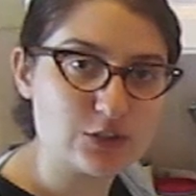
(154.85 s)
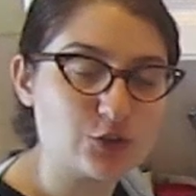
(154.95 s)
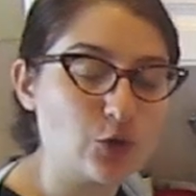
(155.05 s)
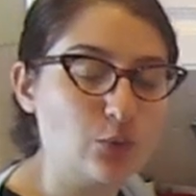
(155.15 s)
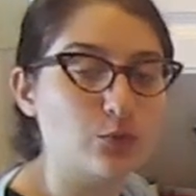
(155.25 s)
the
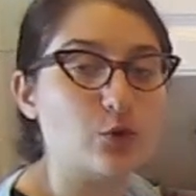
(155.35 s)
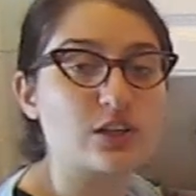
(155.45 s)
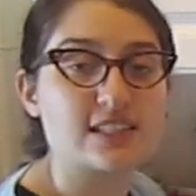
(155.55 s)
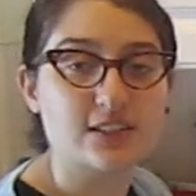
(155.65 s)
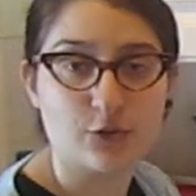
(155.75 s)
dome
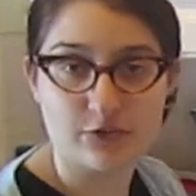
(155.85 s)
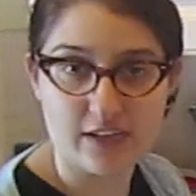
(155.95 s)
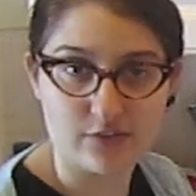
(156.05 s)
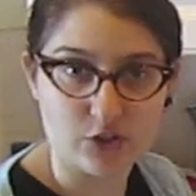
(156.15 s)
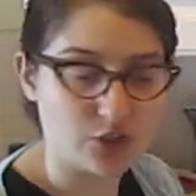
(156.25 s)
works in our
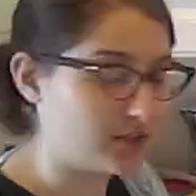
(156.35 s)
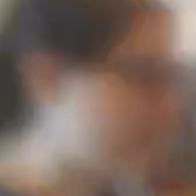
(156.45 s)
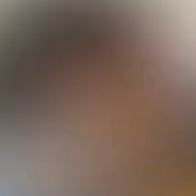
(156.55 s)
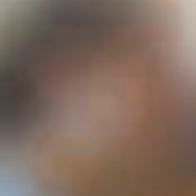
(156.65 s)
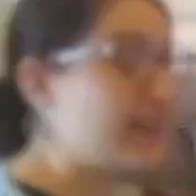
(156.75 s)
favour.
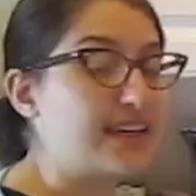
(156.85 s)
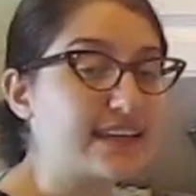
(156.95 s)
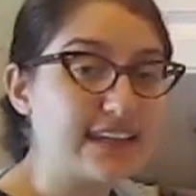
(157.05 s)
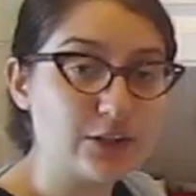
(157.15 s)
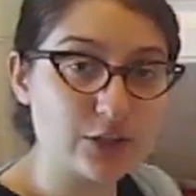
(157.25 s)

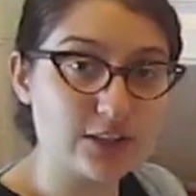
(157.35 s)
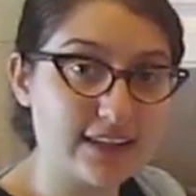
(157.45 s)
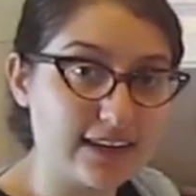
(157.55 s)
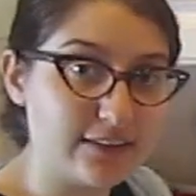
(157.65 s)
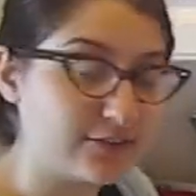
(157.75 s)
Get a good
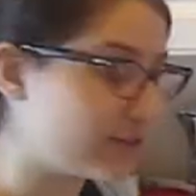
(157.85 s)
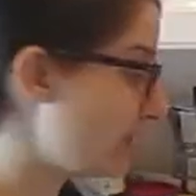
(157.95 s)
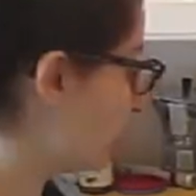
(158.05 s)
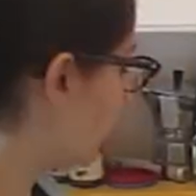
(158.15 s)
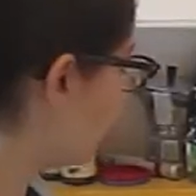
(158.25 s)
knife and